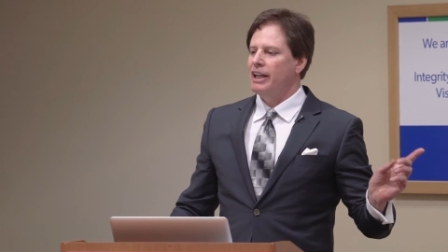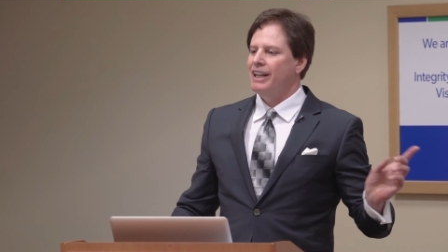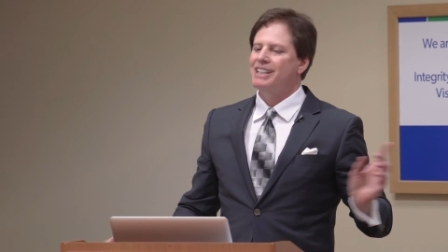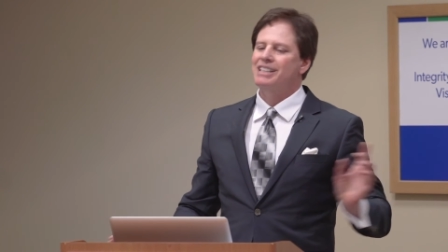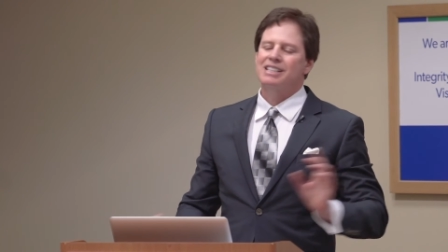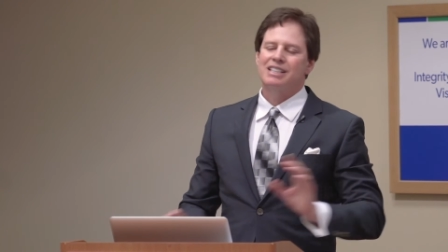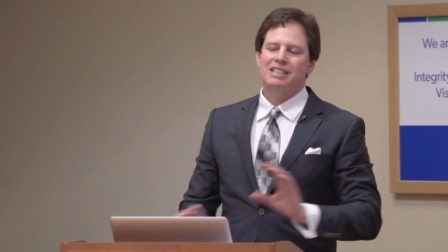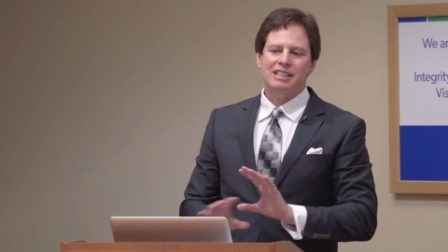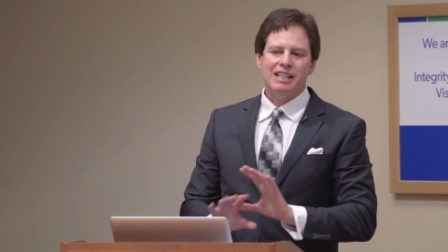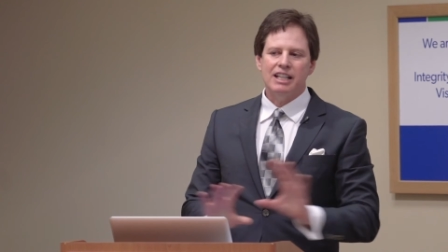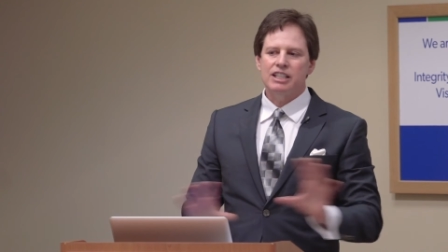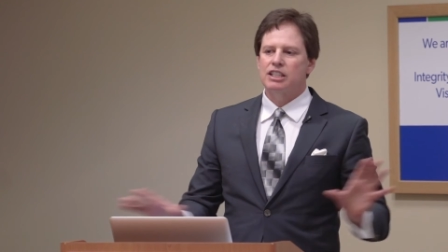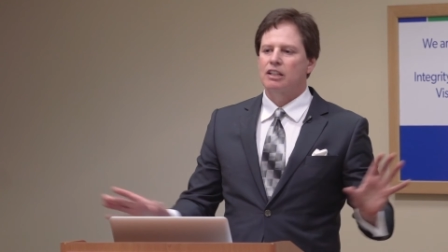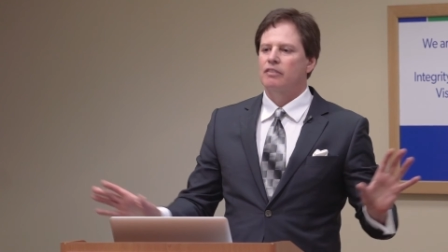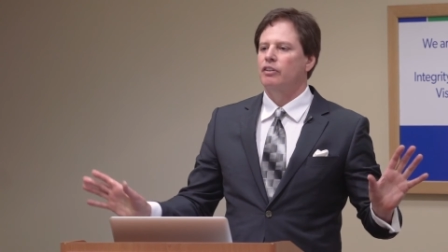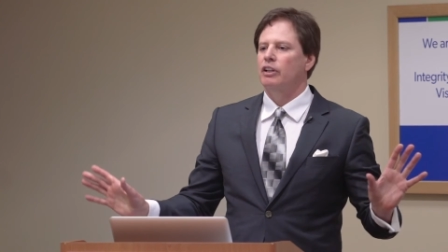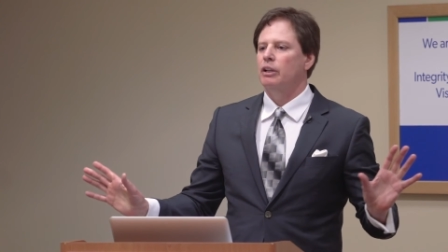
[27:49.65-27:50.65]

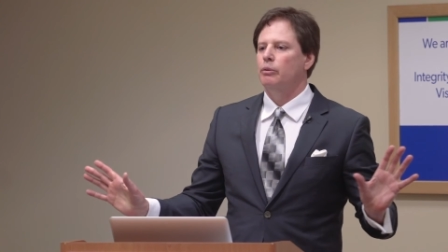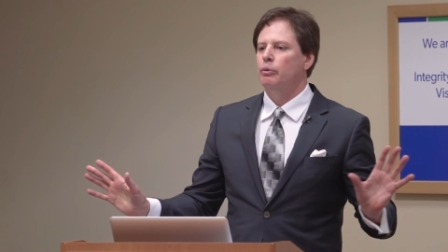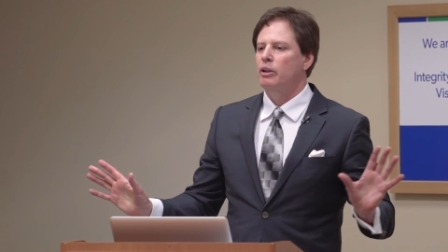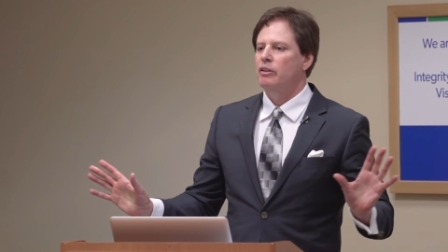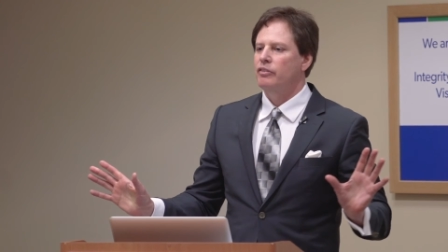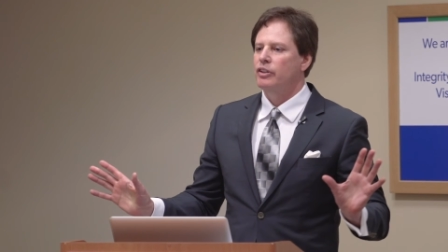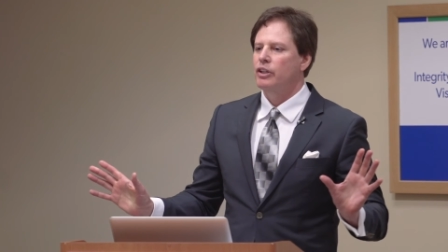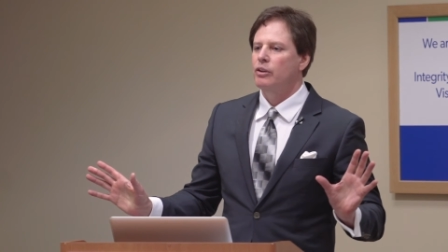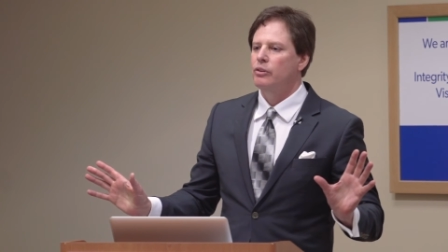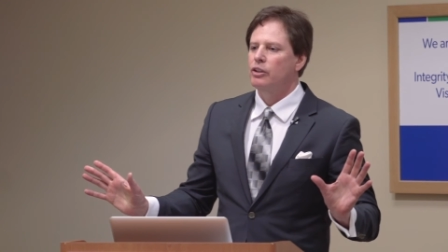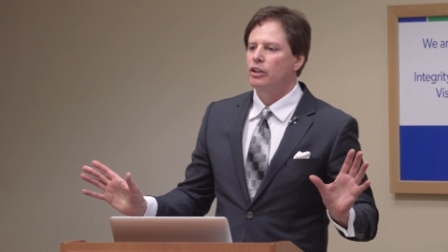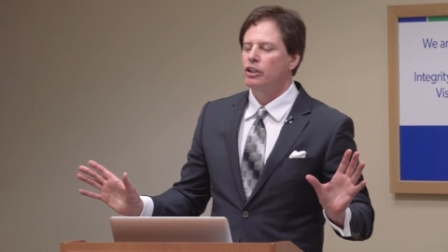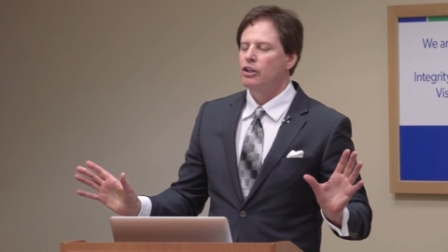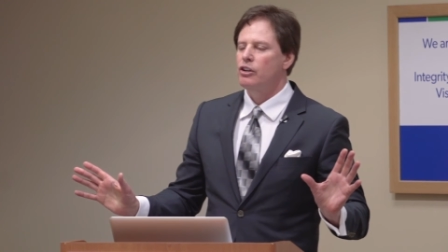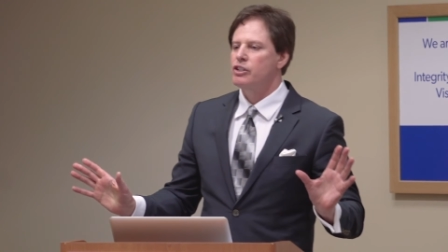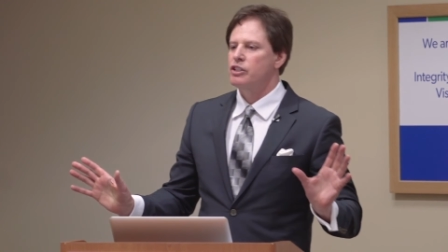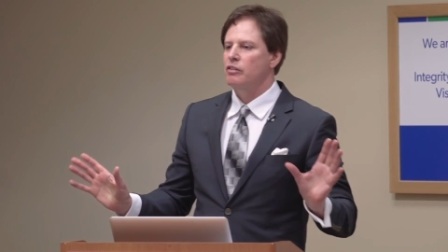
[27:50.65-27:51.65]
extensively reviewed
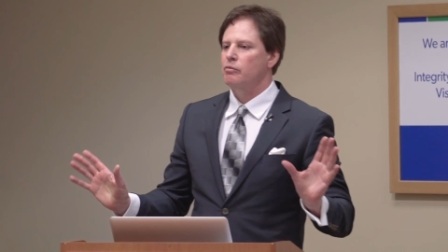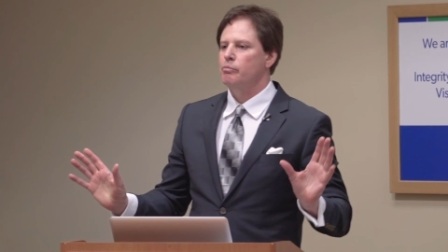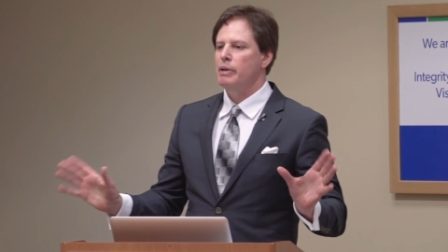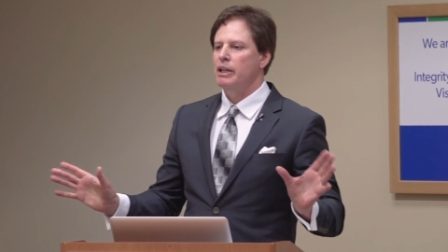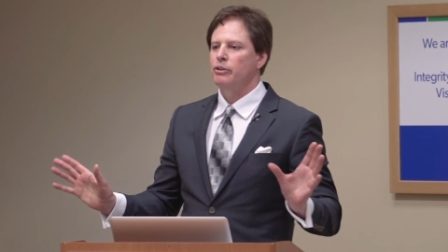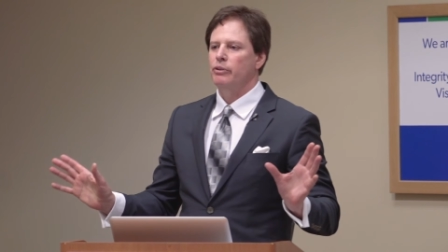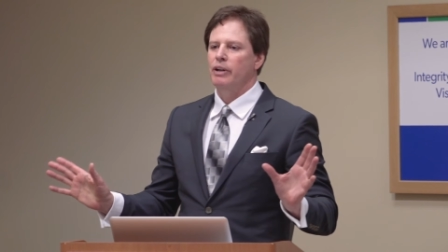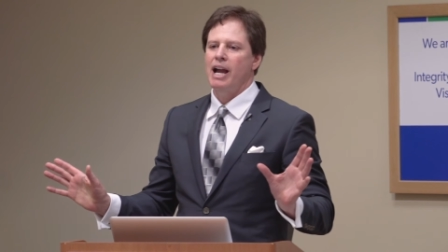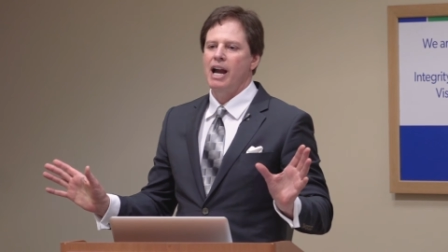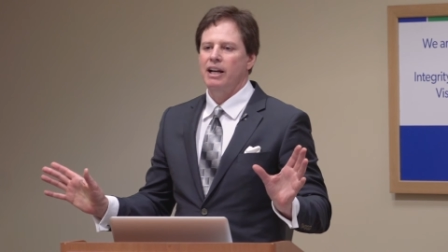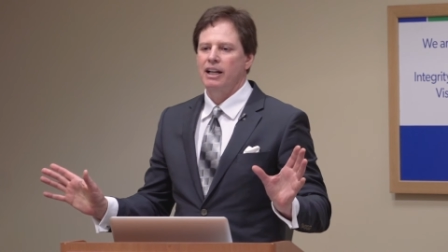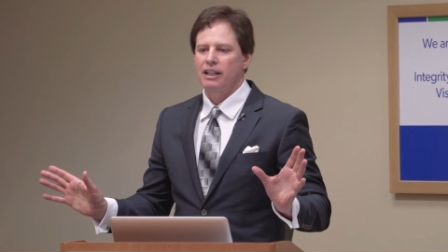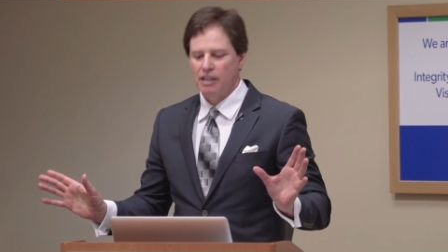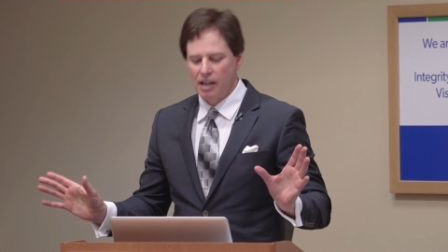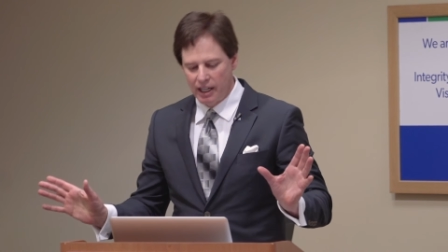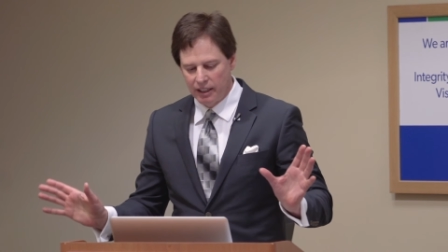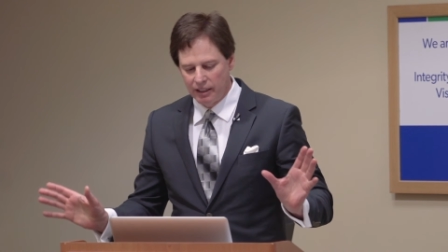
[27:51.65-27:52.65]
the use of mydriatic